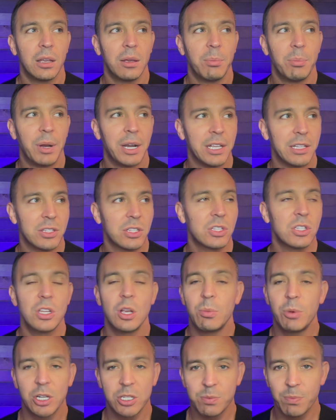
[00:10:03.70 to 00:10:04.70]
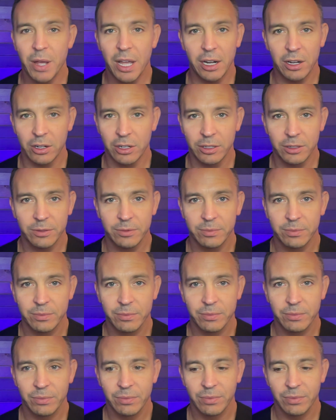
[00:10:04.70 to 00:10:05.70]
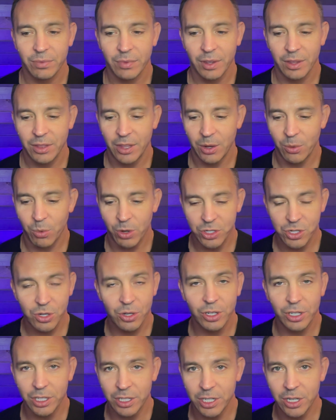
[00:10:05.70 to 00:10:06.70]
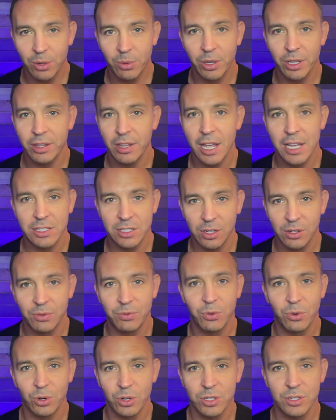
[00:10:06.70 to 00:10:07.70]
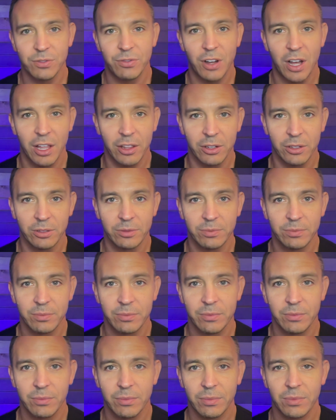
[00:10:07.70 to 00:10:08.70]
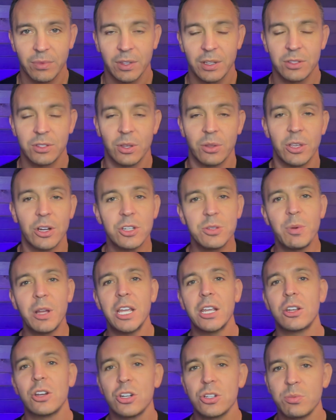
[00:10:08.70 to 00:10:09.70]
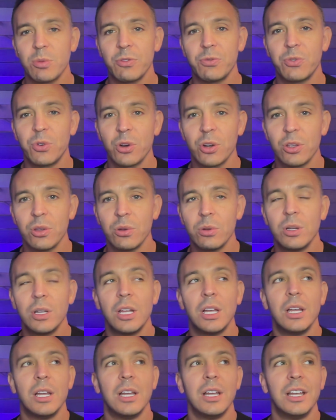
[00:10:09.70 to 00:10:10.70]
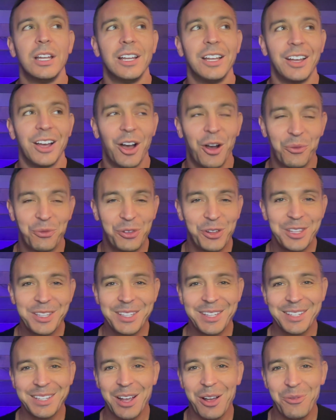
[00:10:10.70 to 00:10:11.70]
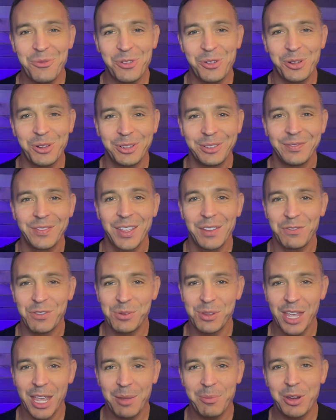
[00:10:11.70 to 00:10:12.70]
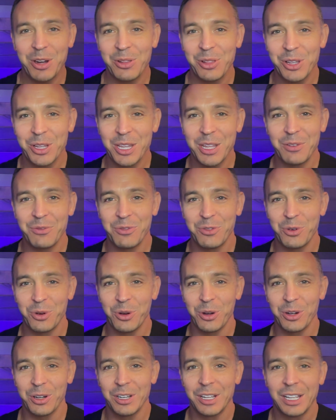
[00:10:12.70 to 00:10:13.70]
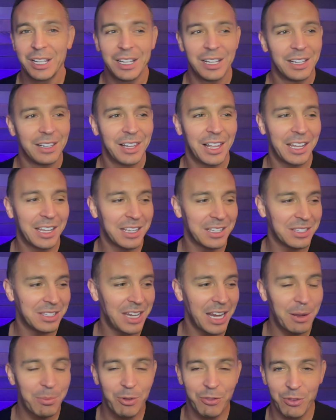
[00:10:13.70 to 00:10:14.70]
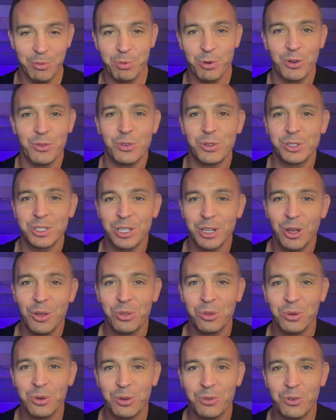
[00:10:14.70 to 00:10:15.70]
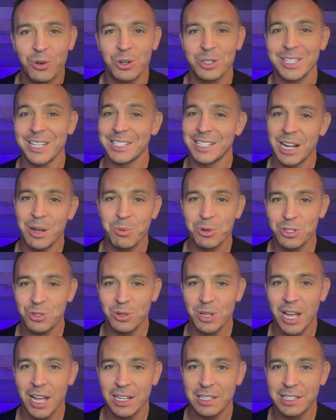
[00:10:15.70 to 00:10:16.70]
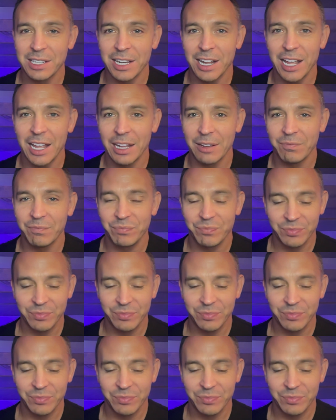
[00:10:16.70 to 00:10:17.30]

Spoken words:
But it's so much better than what you're going to deal with as a divorced father. So there's my encouragement for you. Hopefully this is helpful. If you came here looking for like a stamp of approval to go through divorce, that's not what you got today.